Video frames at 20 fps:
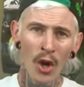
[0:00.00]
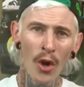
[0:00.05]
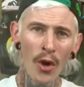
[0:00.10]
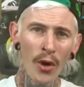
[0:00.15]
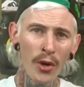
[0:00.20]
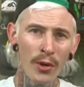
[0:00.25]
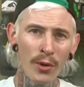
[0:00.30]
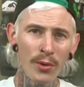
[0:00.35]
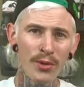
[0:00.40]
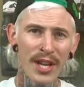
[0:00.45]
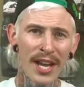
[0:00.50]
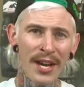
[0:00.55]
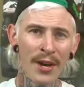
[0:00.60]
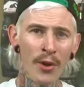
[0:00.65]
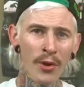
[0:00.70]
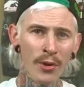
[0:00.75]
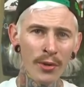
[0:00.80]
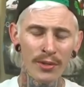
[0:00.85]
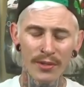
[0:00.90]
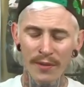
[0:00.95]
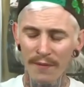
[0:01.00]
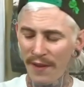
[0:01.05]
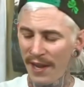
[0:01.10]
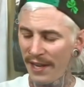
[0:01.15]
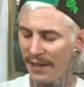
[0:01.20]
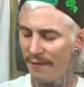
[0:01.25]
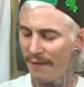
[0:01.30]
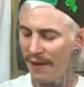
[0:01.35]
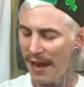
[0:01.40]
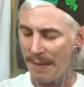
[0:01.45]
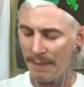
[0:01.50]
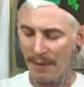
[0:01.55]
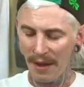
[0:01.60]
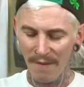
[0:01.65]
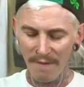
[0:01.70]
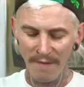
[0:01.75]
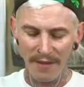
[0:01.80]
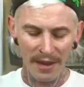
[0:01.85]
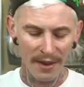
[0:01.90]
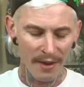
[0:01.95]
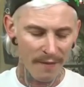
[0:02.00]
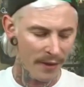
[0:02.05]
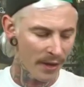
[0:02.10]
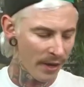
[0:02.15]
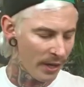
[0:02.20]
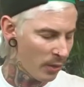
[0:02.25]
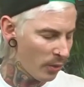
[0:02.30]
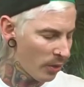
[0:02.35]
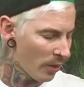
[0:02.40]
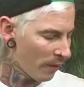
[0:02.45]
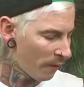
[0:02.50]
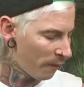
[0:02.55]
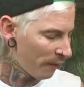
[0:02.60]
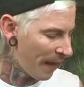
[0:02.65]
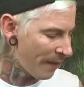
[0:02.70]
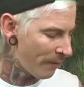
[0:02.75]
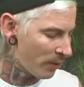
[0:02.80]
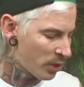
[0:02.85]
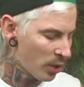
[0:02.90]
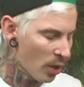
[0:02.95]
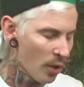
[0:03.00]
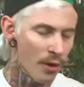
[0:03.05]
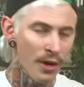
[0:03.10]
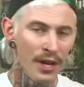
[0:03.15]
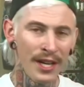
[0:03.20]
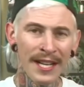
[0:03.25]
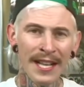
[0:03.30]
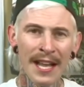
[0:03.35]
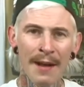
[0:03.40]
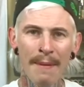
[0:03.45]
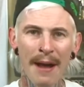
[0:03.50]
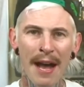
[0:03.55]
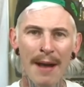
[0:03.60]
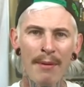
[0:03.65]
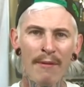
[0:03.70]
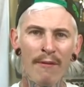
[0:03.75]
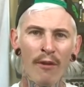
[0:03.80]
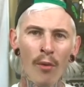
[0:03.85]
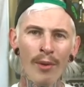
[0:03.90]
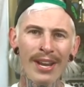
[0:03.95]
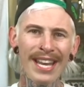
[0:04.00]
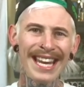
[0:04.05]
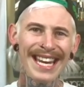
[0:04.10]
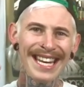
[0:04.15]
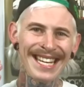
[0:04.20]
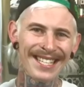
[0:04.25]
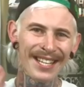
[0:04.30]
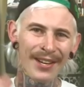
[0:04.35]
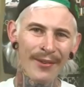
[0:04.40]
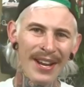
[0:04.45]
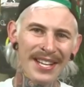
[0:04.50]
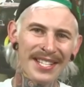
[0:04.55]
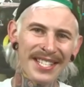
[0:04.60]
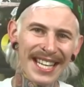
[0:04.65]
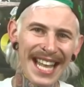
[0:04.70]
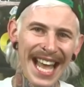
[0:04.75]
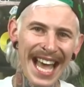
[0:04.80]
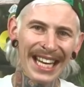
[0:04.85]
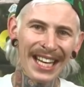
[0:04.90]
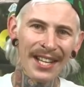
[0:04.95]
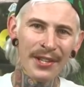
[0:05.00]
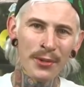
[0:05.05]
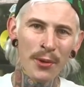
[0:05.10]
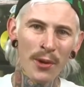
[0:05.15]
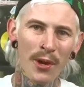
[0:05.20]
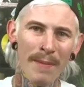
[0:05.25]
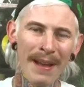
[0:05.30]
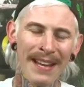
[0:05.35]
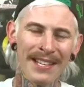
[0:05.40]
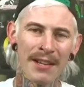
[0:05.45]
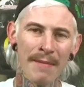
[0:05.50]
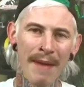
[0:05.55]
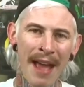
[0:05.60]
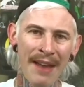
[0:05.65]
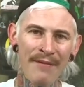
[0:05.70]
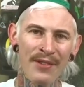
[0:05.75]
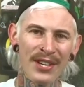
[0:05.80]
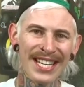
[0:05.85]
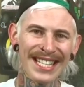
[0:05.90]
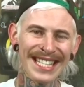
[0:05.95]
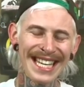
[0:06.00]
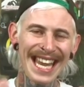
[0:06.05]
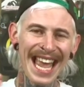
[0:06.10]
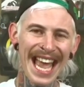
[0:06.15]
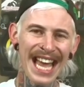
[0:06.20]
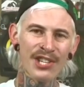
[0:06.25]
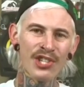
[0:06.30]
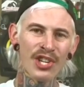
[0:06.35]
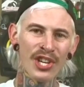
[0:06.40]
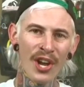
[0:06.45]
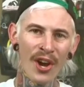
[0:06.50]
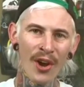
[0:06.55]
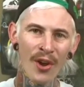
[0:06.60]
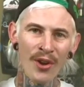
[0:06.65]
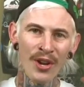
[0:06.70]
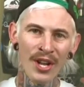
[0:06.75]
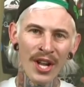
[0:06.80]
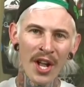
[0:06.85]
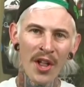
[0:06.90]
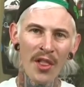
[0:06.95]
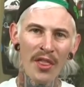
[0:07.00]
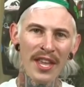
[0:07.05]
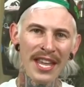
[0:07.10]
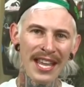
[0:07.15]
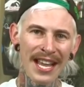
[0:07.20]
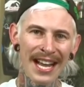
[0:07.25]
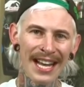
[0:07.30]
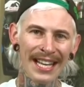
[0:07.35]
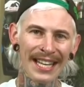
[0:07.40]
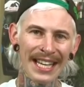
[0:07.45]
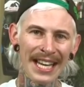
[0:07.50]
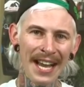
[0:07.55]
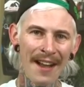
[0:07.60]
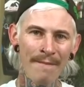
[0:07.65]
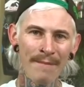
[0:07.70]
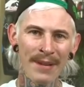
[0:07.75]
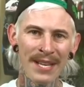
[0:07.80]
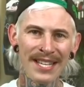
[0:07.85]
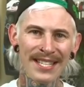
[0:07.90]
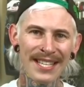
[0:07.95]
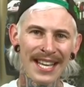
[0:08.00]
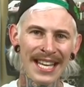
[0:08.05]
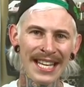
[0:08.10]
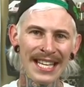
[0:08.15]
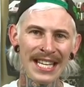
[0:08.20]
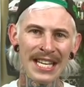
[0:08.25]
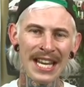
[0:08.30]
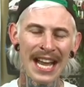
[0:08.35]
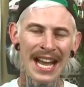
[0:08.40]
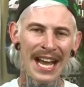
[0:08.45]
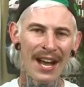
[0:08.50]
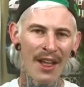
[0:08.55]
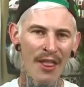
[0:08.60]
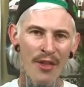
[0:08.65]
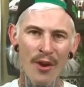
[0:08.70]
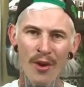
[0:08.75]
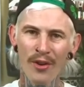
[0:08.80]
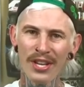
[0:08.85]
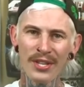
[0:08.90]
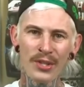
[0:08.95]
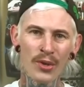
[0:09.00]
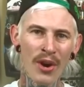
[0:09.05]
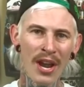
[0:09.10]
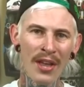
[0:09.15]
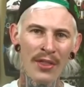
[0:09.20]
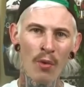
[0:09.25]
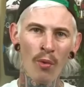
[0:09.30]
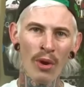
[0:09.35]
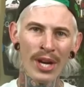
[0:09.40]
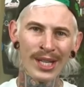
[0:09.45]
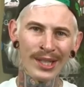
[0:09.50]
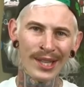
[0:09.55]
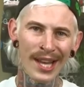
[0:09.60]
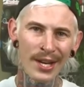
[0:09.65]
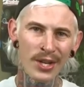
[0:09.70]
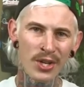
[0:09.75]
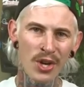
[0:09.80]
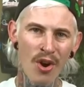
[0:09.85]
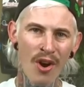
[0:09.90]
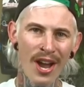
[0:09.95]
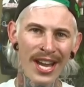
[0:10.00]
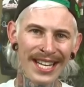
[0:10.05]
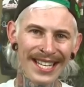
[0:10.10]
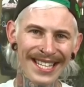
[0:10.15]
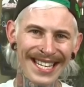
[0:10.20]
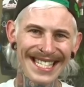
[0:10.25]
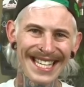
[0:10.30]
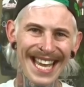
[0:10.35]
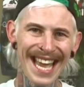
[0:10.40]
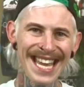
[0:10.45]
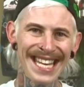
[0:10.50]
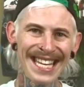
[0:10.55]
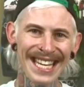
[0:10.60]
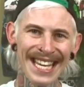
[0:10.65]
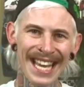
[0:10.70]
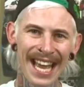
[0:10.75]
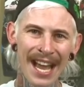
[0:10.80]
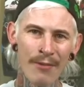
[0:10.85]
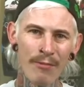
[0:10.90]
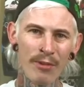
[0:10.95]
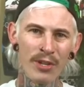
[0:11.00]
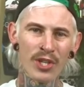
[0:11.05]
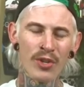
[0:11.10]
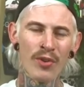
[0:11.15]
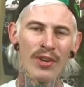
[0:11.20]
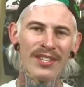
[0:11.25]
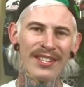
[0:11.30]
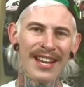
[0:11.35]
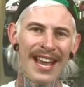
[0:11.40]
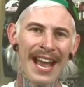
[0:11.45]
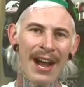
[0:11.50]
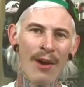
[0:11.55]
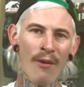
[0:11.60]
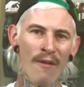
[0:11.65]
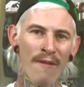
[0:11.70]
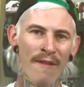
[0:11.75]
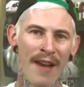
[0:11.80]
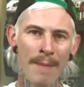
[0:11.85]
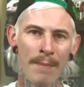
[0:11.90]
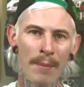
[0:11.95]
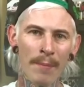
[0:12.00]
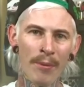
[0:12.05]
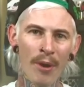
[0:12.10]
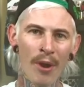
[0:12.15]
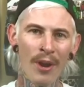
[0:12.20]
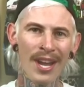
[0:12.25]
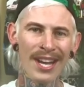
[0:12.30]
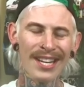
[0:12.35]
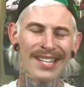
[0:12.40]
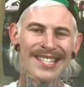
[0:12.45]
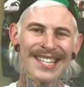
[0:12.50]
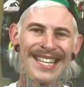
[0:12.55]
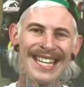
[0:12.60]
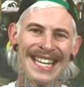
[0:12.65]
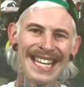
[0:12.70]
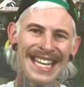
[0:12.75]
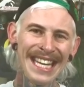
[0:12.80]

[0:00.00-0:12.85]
Oodles and oodles of fucking vapor. Very, very good on the flavour too. But before we get into the rest of that, let's talk about some advocacy. As you know, the uh, the governments and the uh, authorities around the world are trying to take and restrict our vapor products.